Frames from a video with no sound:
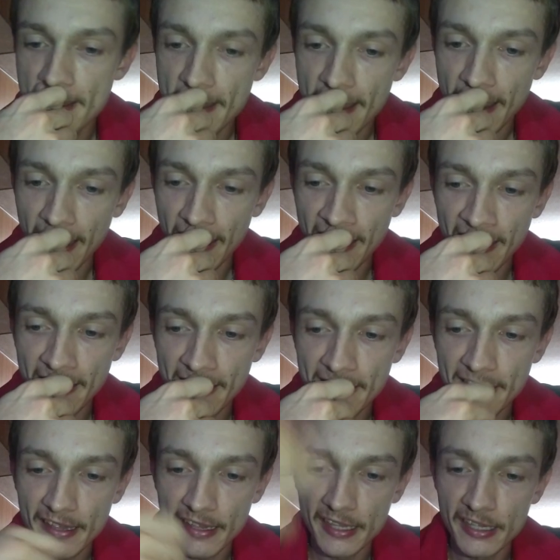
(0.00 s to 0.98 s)

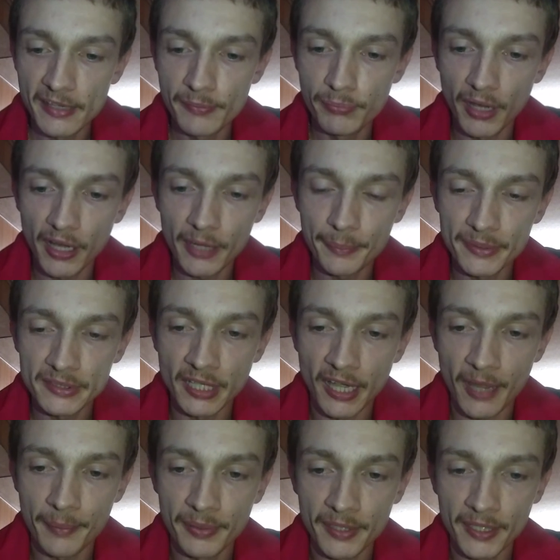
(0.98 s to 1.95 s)
And he brought up a
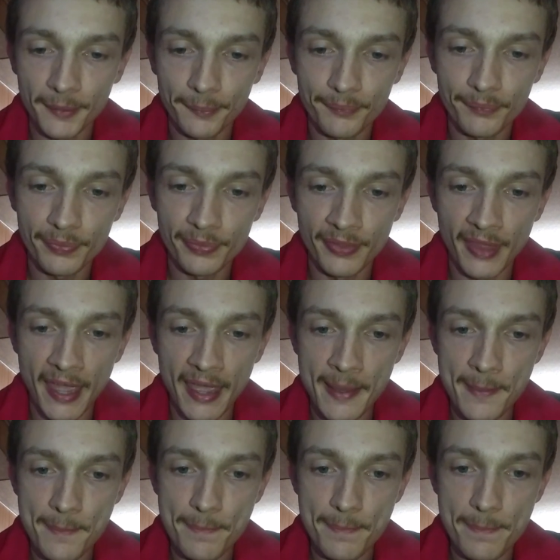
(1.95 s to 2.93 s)
topic
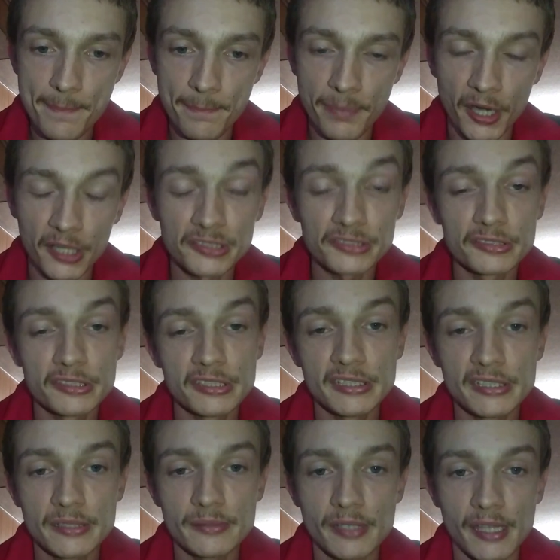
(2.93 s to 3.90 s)
that
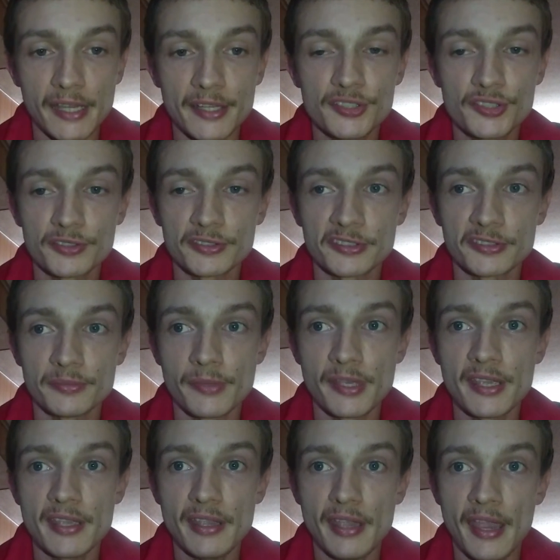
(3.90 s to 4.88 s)
personally interests
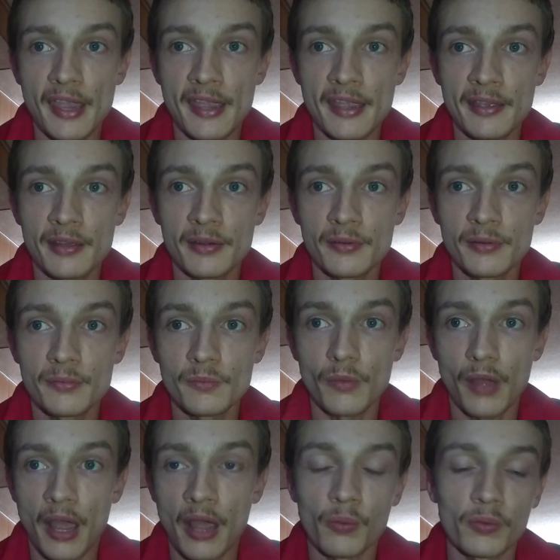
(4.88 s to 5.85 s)
me, and
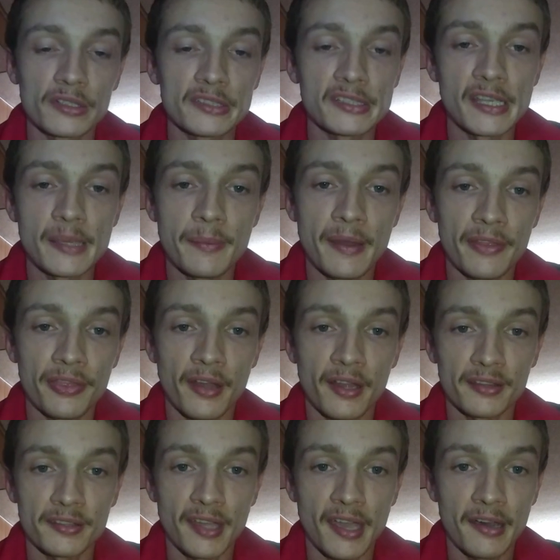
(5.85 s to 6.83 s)
I wanted to get my
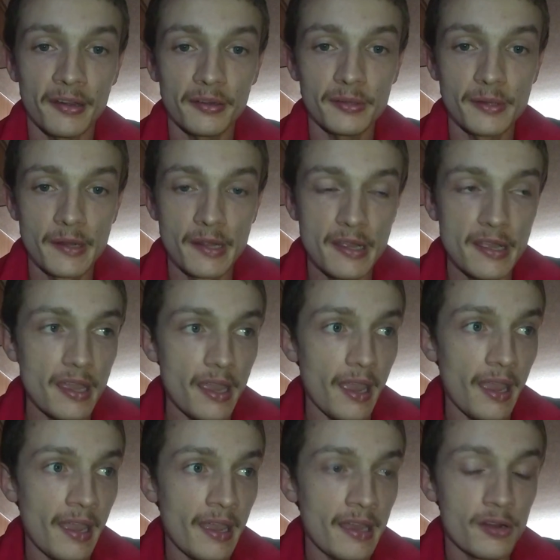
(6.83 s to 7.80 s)
thoughts out.
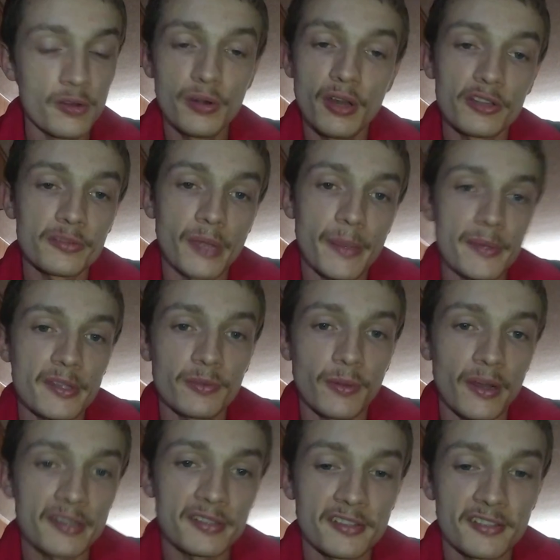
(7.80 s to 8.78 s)
And who knows, maybe he's
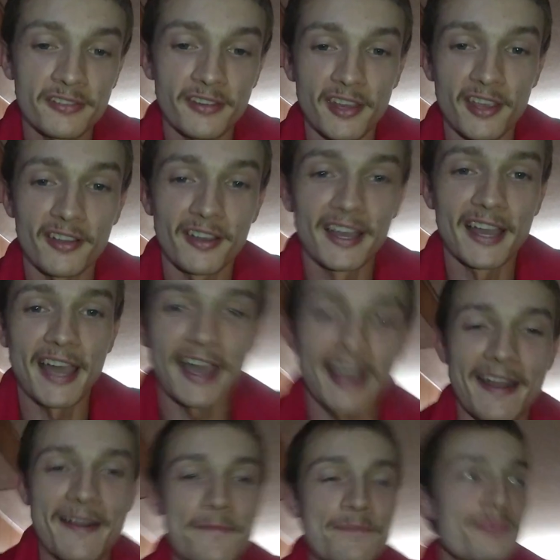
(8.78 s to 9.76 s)
watching this video.
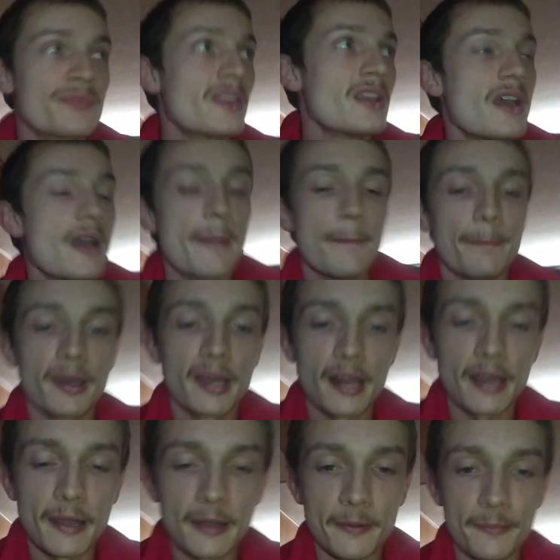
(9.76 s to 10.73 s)
But
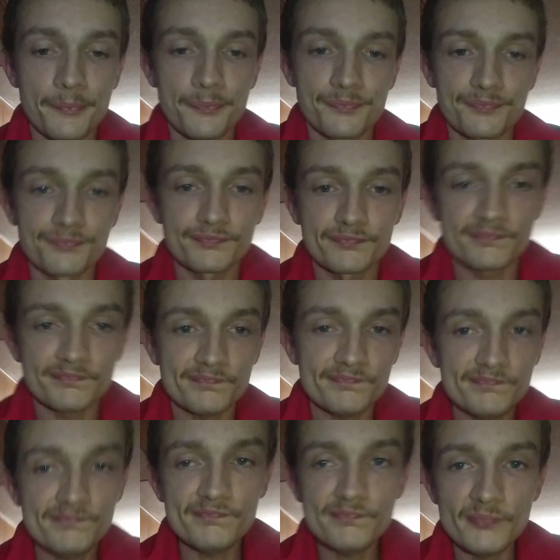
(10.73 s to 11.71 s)

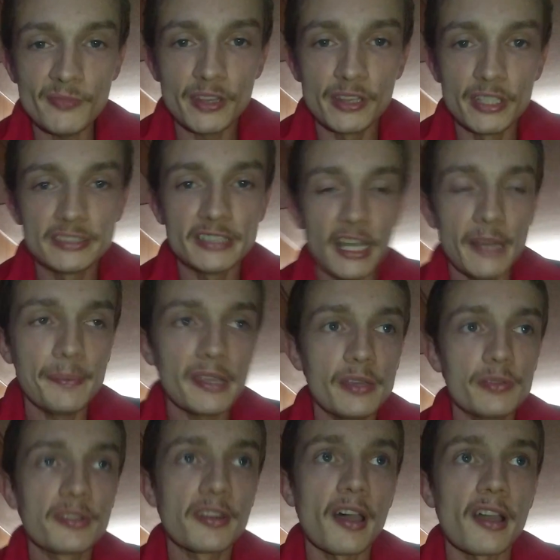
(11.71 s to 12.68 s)
the topic he
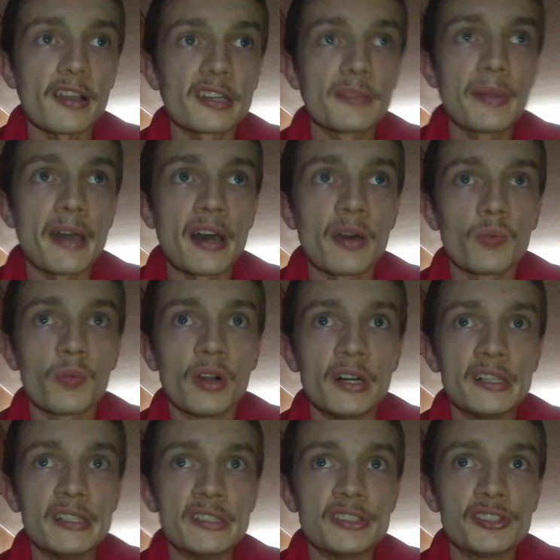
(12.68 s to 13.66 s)
was talking about
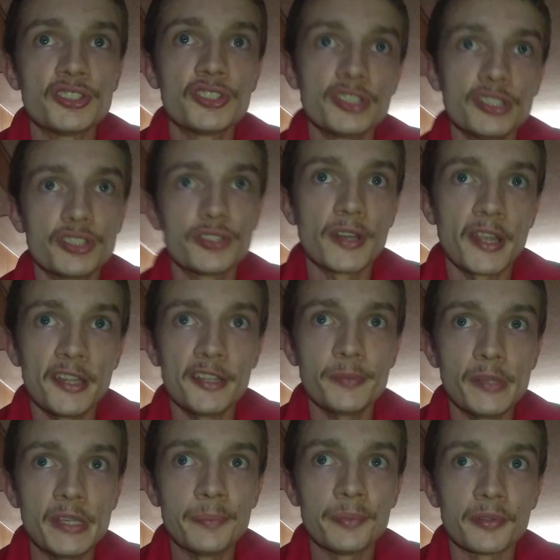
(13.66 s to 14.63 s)
was, should trans
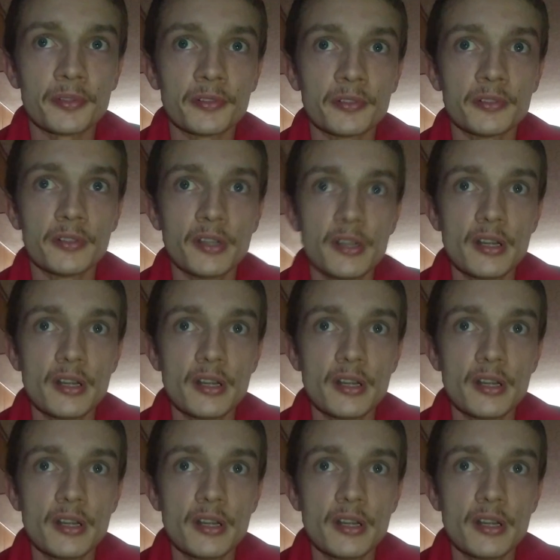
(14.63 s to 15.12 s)
people